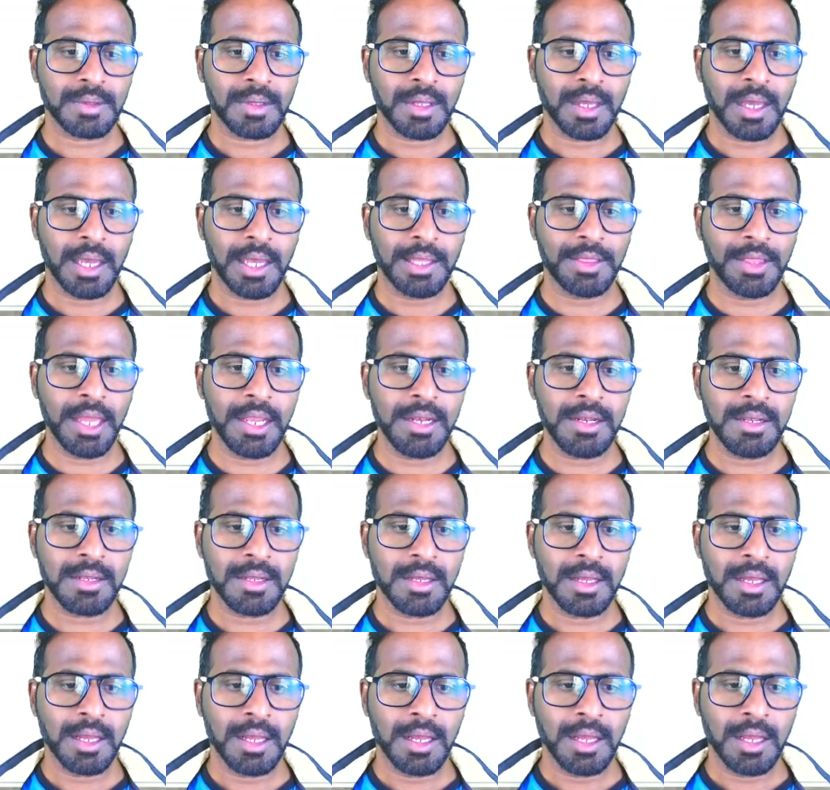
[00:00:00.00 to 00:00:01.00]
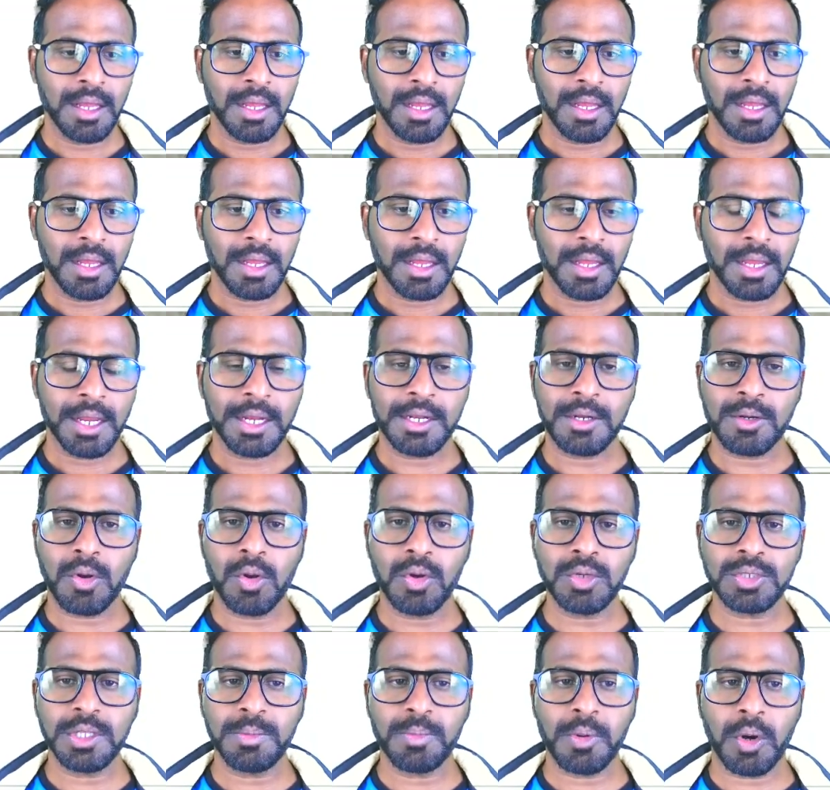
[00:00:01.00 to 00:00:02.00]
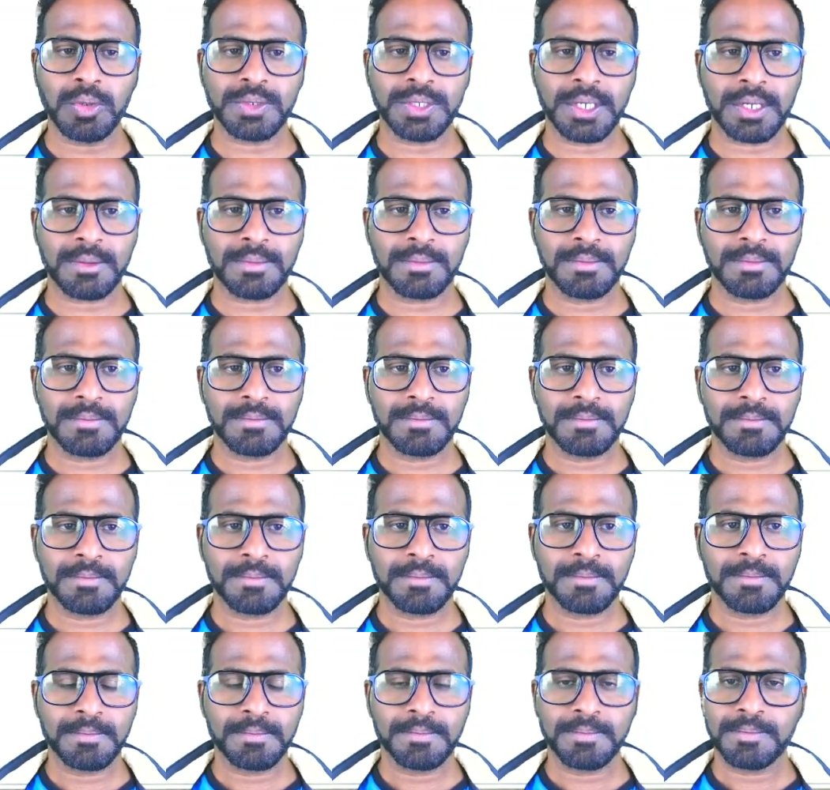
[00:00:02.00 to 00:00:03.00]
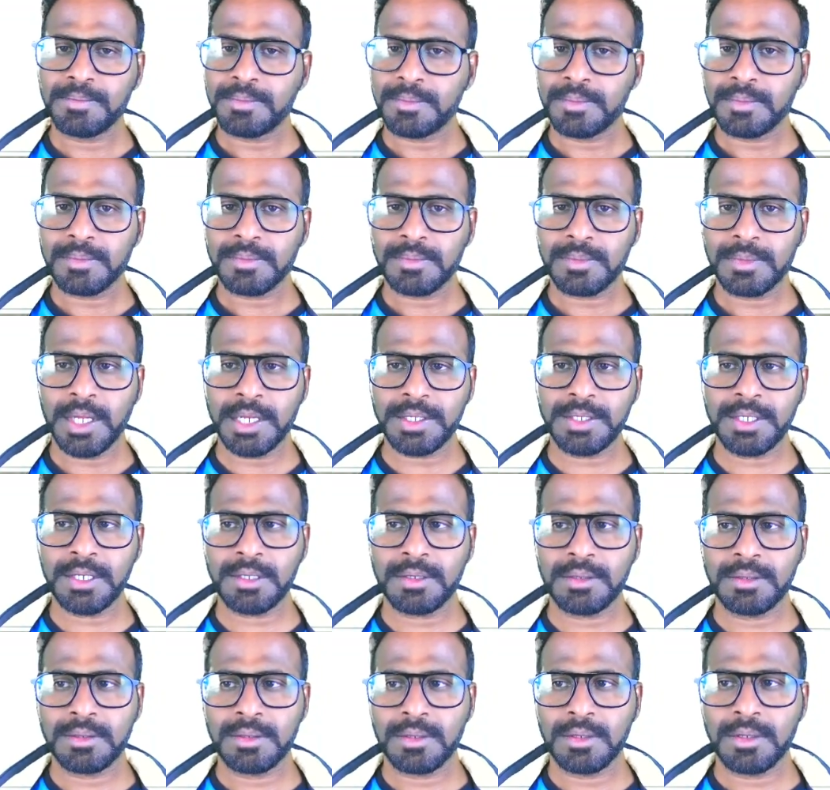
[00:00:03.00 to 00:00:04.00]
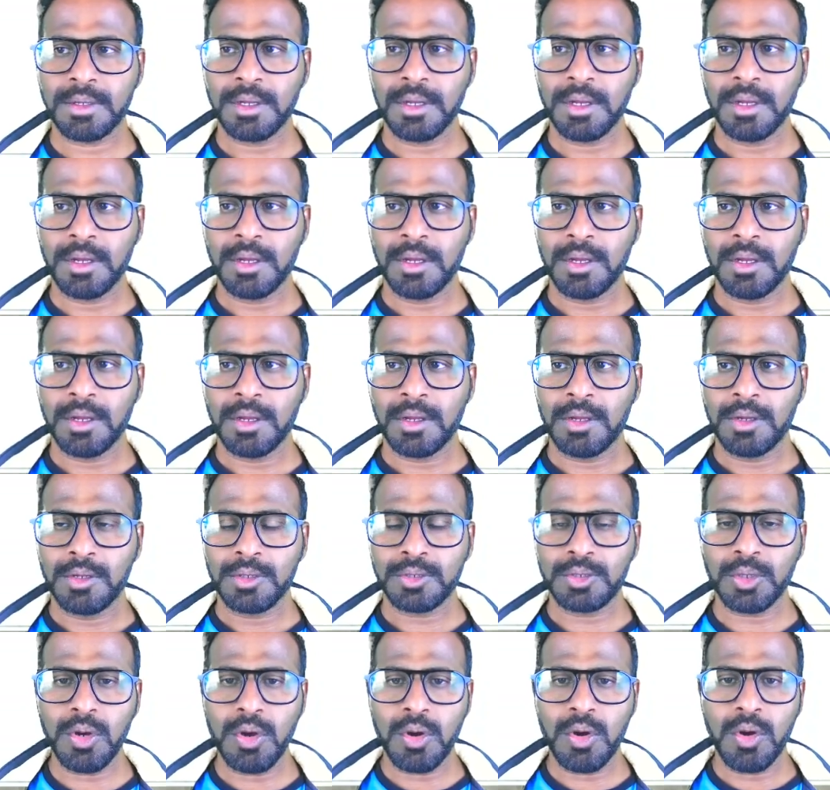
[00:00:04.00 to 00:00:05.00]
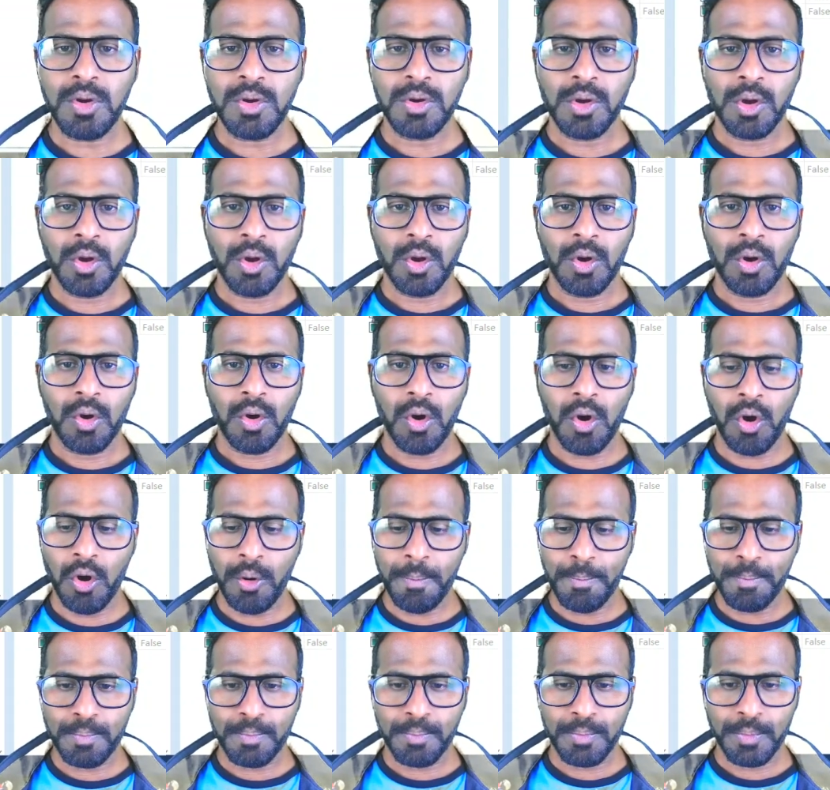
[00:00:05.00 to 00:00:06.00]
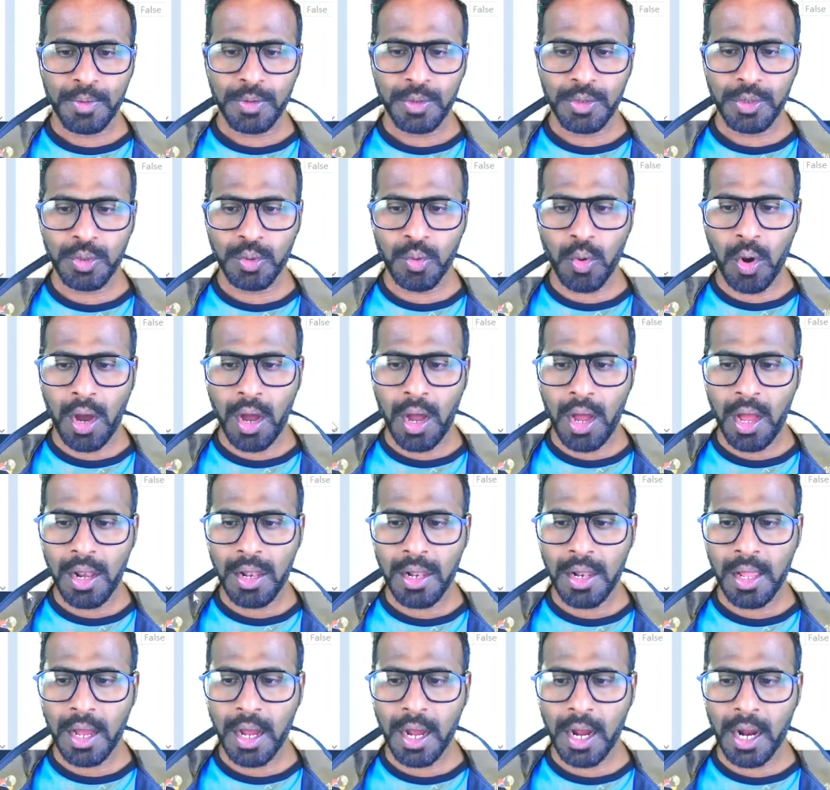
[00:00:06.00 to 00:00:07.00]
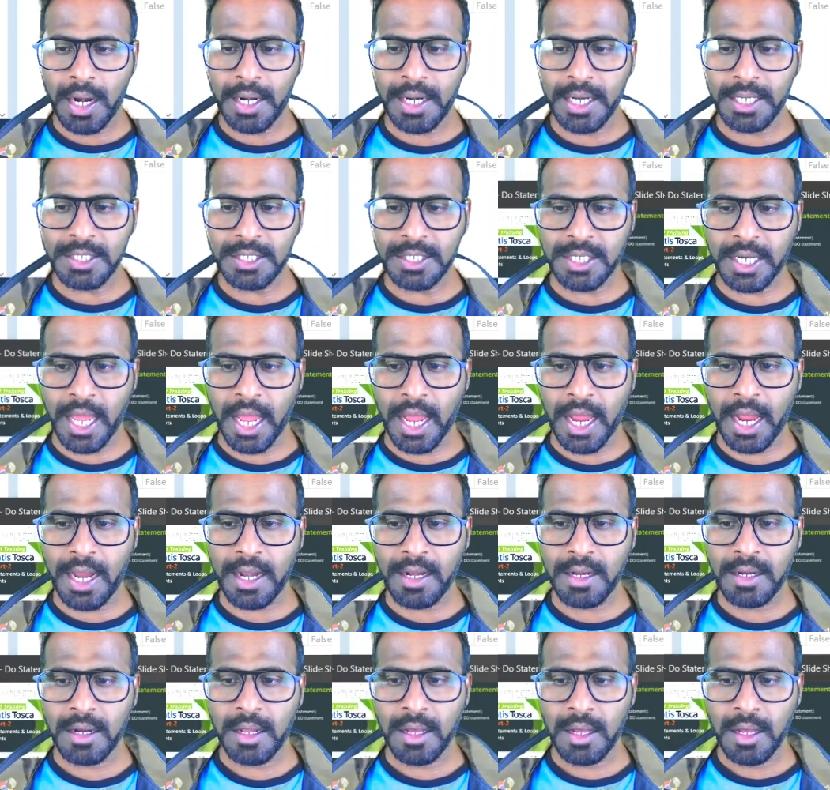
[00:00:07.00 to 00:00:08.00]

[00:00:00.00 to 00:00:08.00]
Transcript: And then it closed the browser. That's it. So hope you all understand